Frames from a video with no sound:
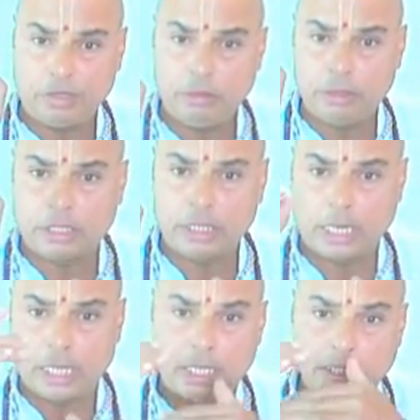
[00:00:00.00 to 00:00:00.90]
feeble
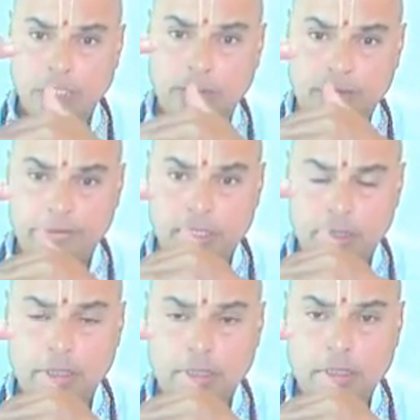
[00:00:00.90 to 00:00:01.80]
thin layer is in
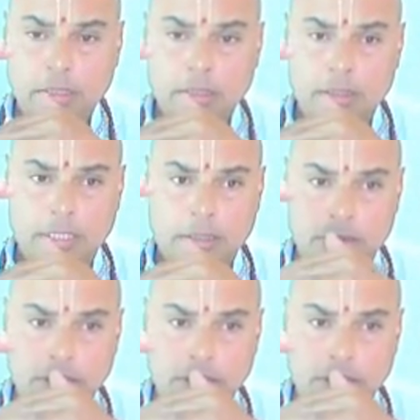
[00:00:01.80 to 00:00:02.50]
between that